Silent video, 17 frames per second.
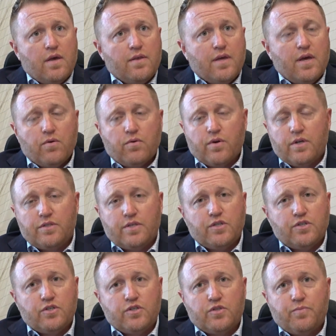That
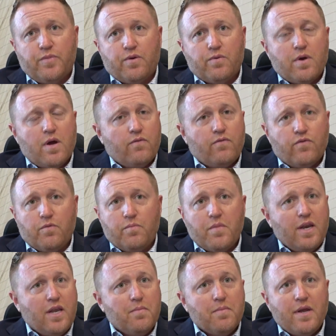organization has been around for
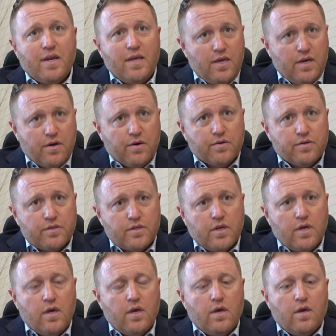many, many years.